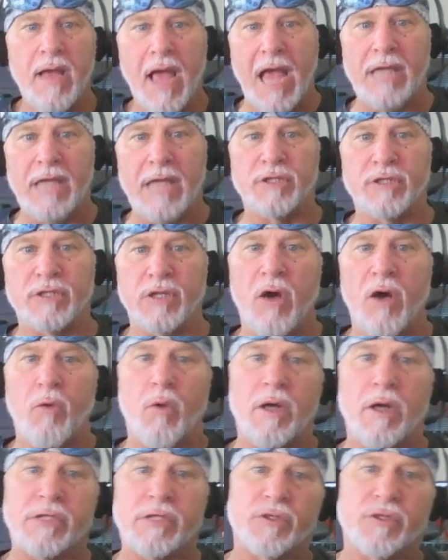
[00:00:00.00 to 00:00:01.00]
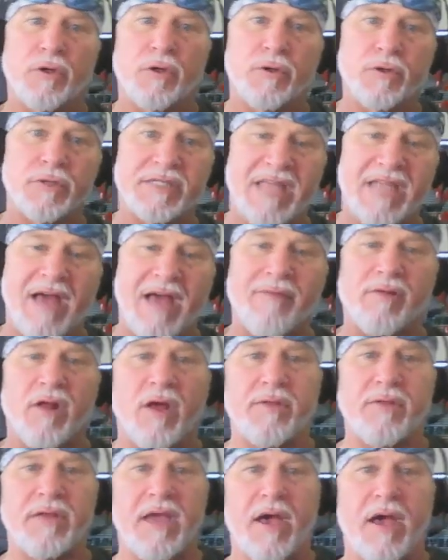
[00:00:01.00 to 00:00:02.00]
angel on one shoulder, devil
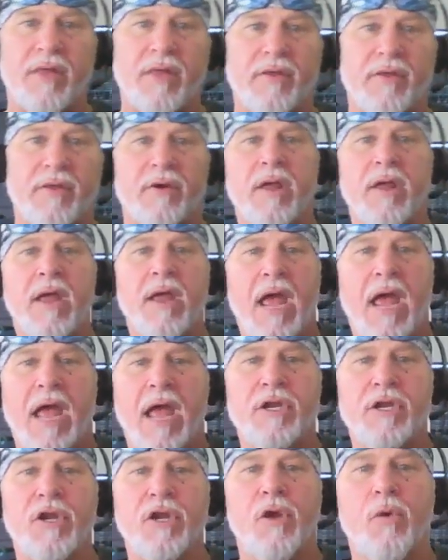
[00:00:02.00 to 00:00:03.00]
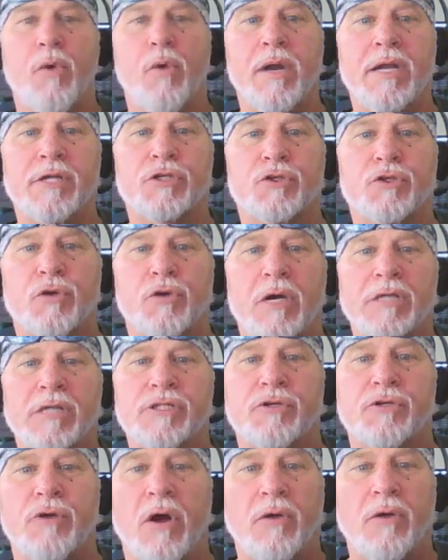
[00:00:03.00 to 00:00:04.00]
on the other, and you wouldn't
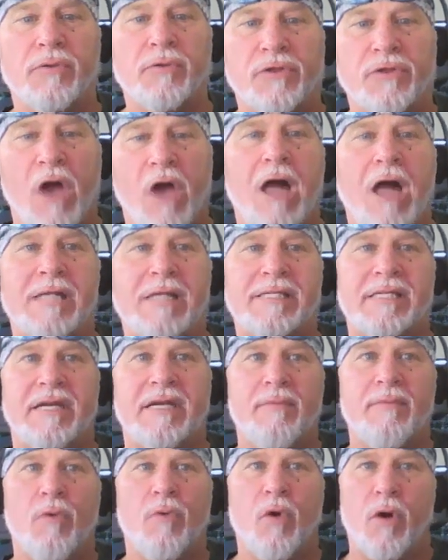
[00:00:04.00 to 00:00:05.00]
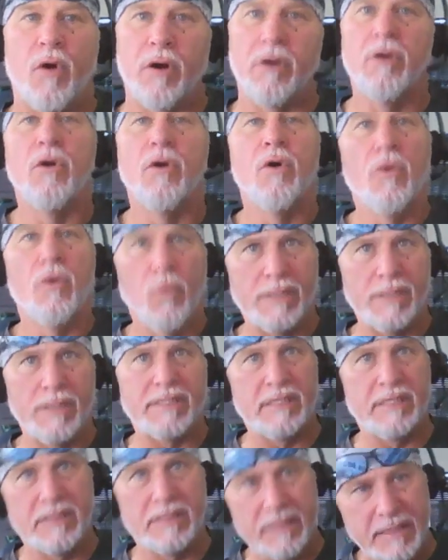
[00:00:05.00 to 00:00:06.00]
trust your own thoughts anymore,
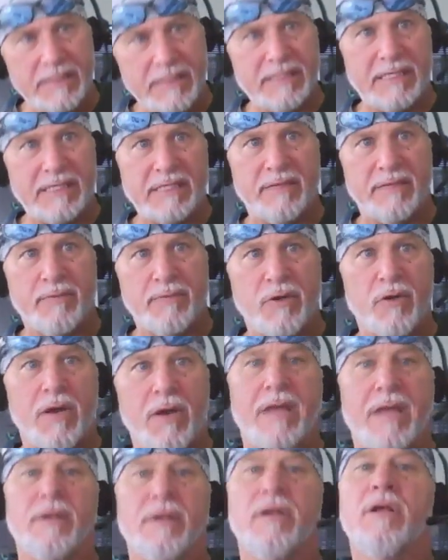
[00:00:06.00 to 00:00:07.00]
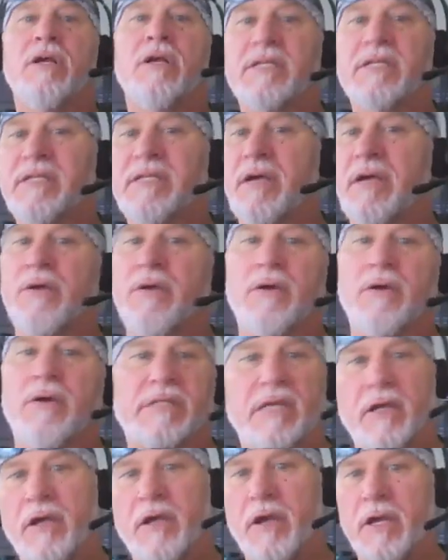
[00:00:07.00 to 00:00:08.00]
which is the system you're in. So there's
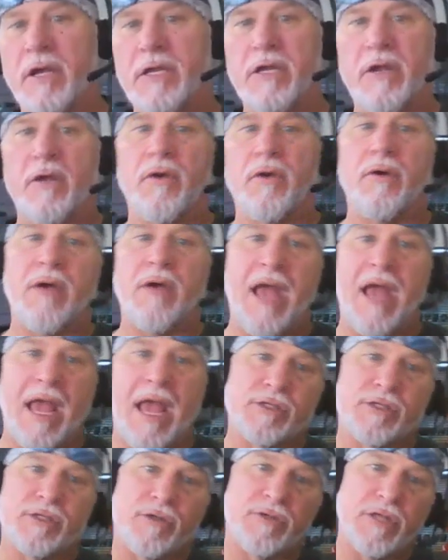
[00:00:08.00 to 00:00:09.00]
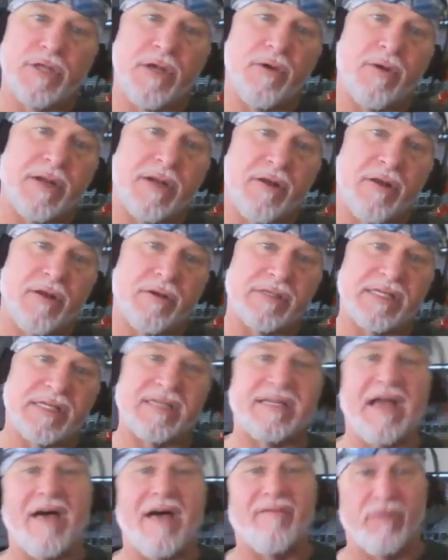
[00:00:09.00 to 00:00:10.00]
a good you, angel you, and there's a
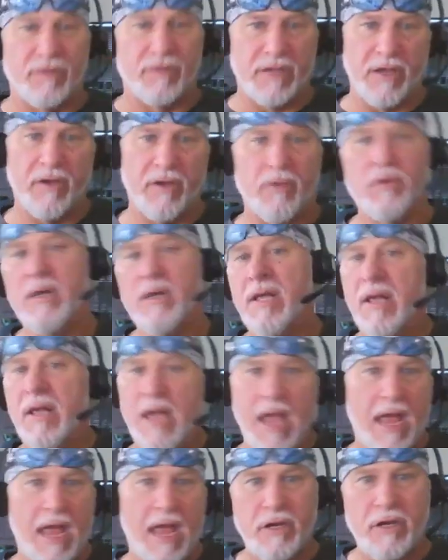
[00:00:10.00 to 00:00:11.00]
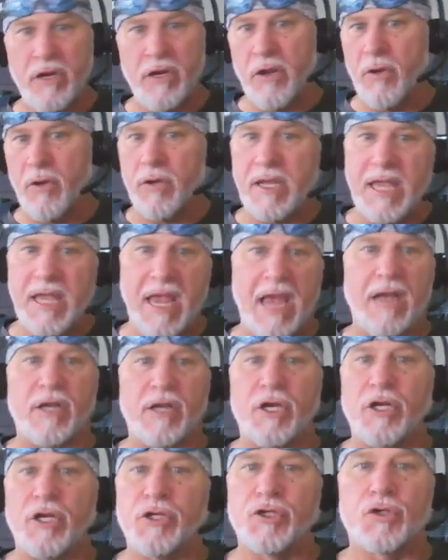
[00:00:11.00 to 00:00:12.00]
devil you. And you
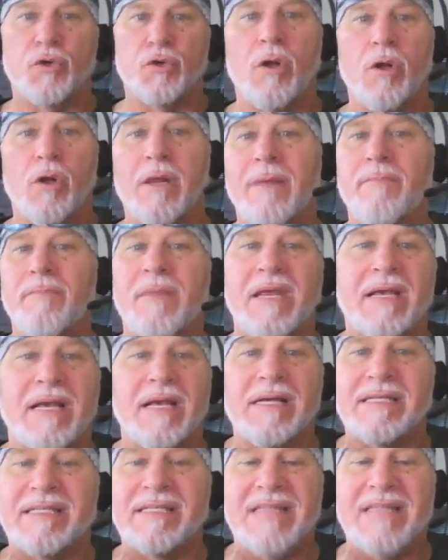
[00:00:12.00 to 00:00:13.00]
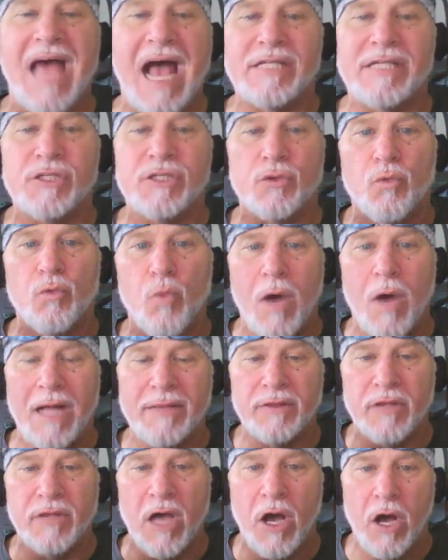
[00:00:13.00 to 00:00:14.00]
can't control it because that's
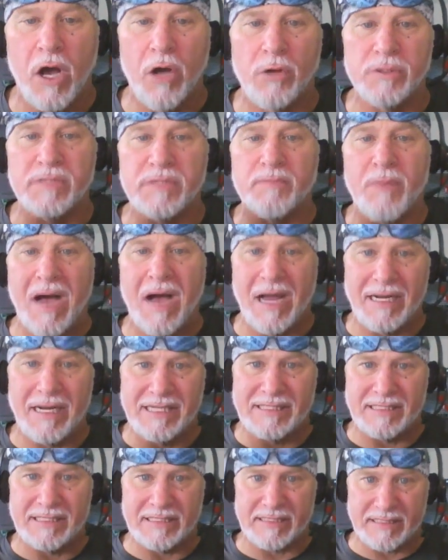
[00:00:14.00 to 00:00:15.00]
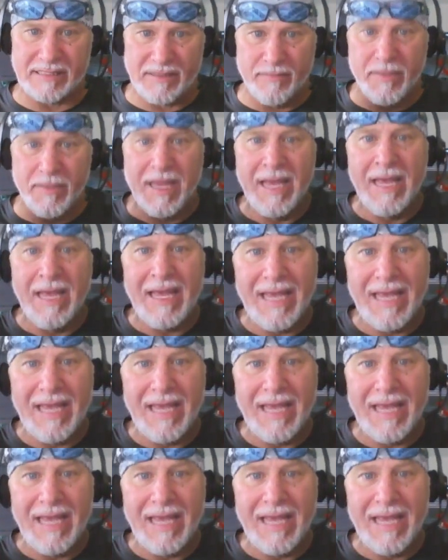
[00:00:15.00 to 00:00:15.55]
what the host body system